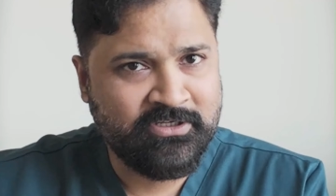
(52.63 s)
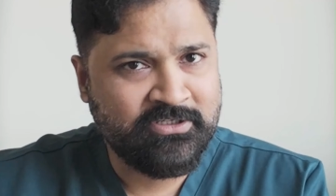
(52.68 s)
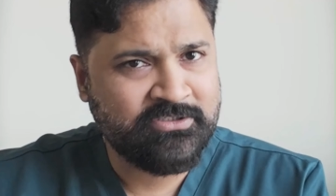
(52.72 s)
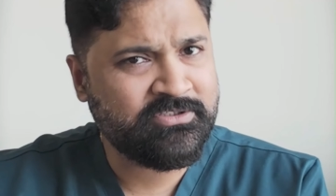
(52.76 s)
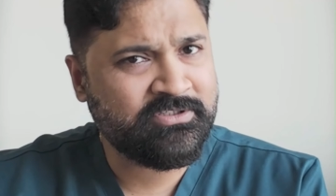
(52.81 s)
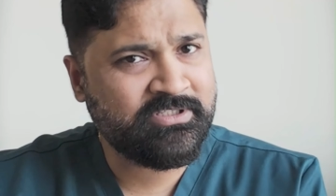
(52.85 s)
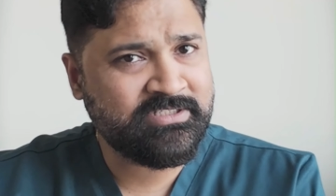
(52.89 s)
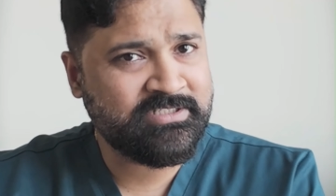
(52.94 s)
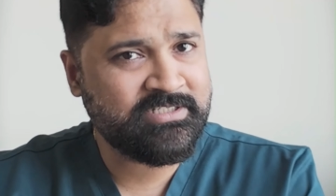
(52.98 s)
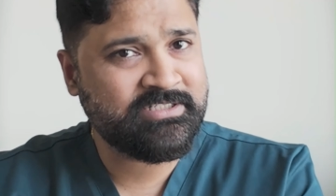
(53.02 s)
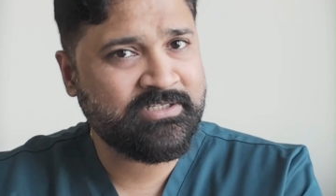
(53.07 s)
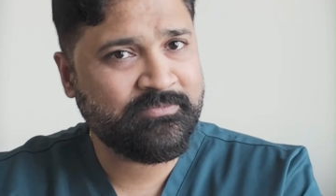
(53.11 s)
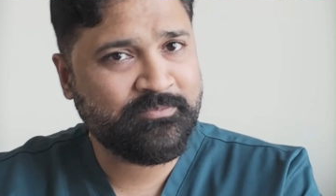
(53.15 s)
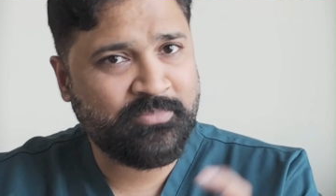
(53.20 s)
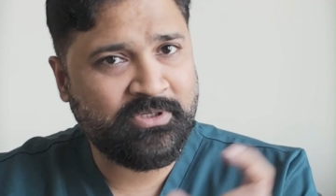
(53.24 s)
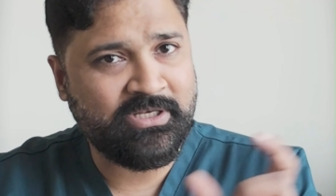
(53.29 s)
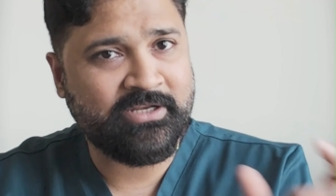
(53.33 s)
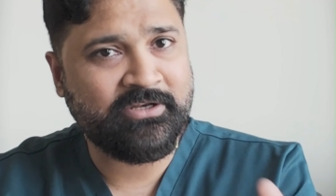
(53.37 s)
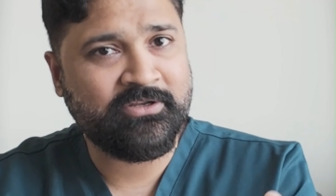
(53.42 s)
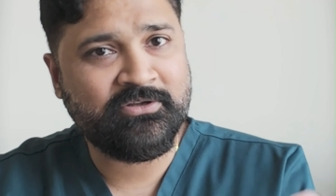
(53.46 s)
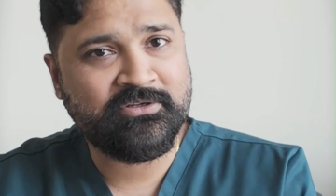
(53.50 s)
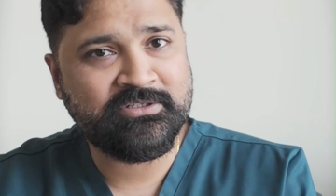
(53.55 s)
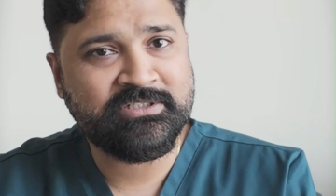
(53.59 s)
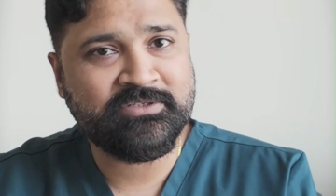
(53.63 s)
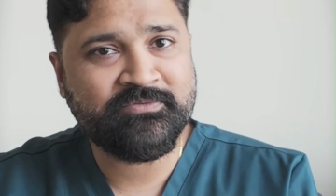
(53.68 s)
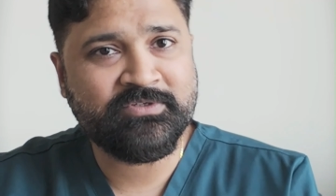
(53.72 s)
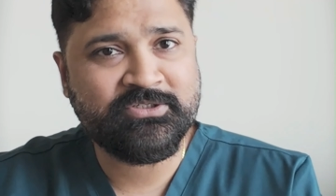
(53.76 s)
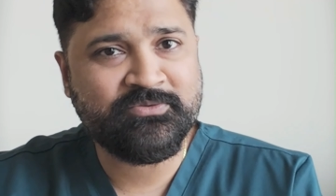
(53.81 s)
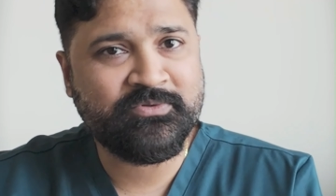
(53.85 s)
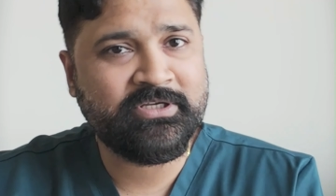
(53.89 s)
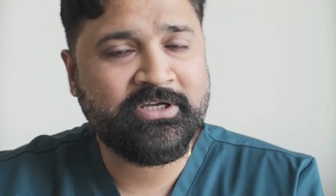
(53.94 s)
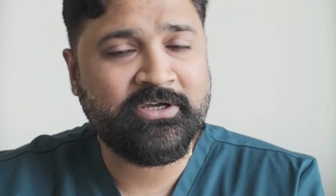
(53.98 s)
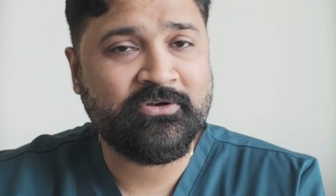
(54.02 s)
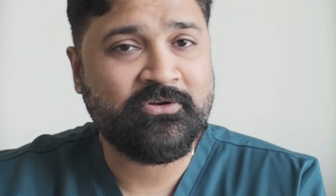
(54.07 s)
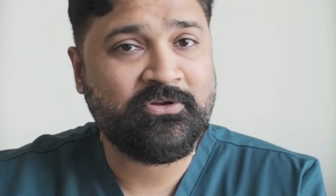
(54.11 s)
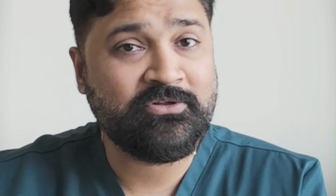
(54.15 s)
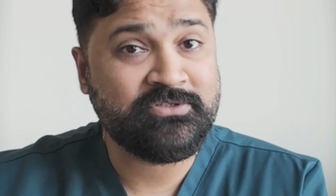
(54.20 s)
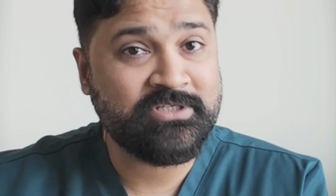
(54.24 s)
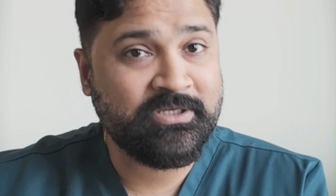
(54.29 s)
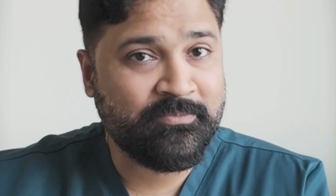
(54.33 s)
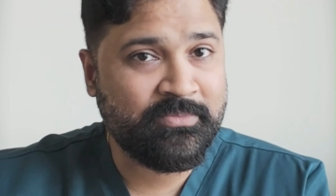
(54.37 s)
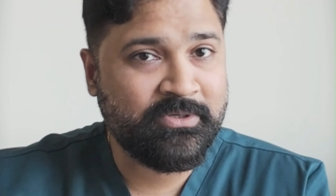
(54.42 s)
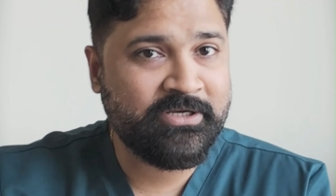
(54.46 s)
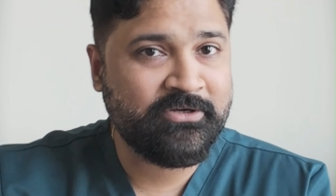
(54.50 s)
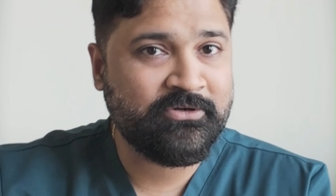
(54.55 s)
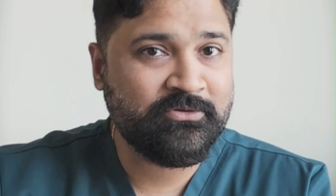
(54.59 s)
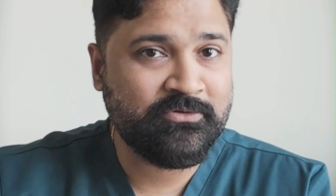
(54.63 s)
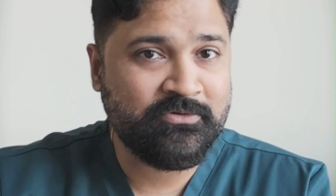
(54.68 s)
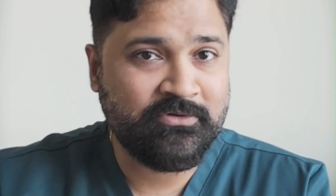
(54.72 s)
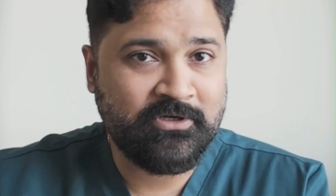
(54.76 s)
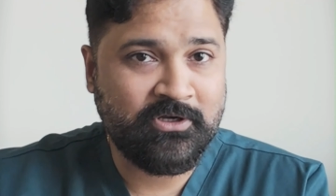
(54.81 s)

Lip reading: So this is a simple analogy which we can also apply to